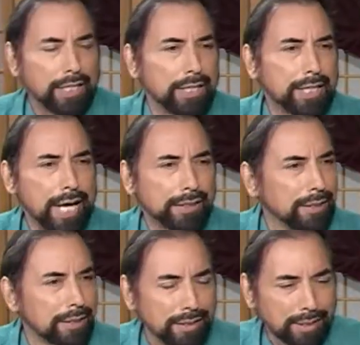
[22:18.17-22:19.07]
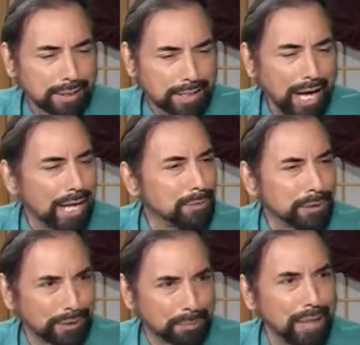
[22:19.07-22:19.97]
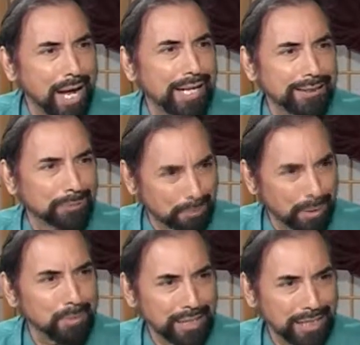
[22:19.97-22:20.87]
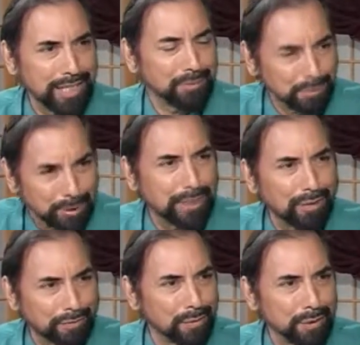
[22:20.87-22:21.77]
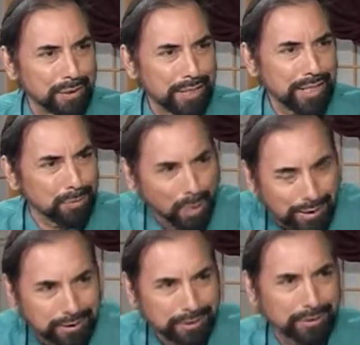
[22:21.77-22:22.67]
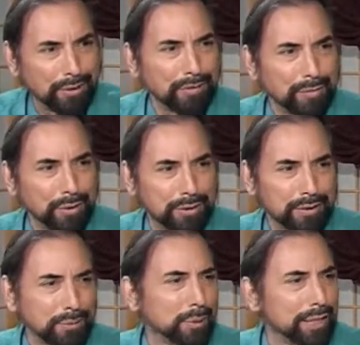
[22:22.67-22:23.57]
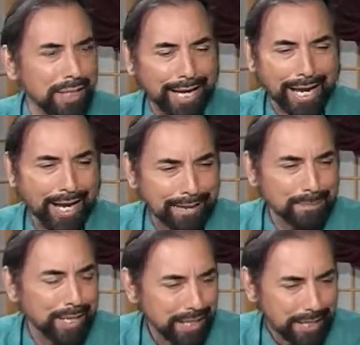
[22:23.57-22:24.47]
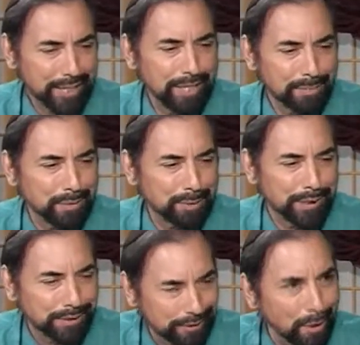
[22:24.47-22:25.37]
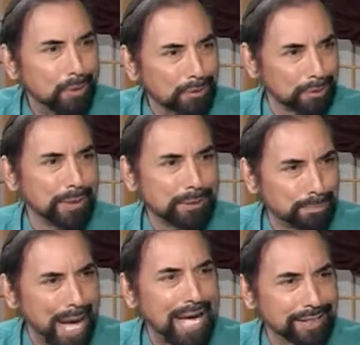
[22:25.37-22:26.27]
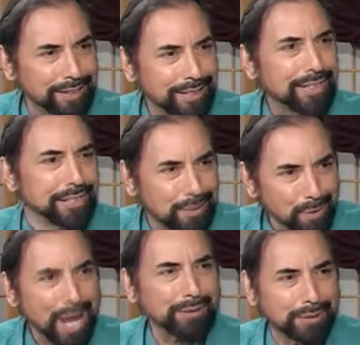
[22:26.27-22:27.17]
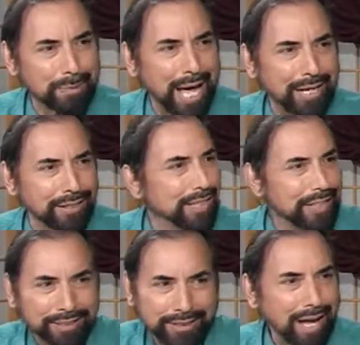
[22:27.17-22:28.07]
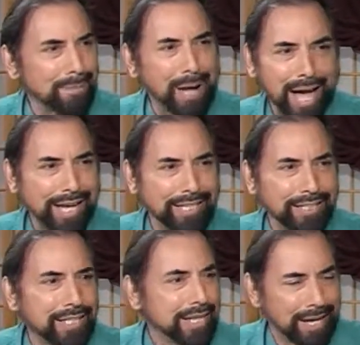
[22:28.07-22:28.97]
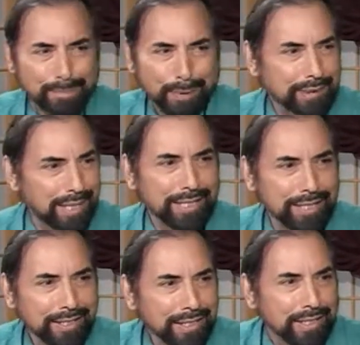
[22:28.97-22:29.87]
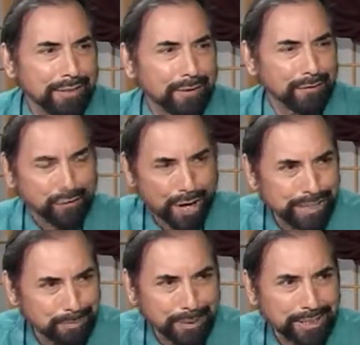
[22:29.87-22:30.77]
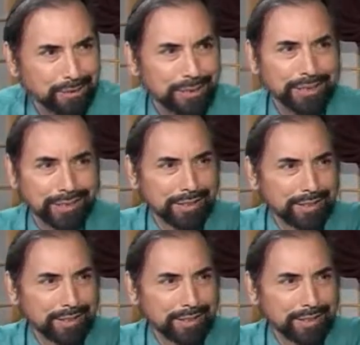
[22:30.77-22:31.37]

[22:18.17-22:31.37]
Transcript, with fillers: that God will supply us with what we need when we go forth. And He wants us to go forth. The word lechem in Hebrew means go to, is battle. Go out to battle. Stop hiding and pretending you're afraid to be a Christian.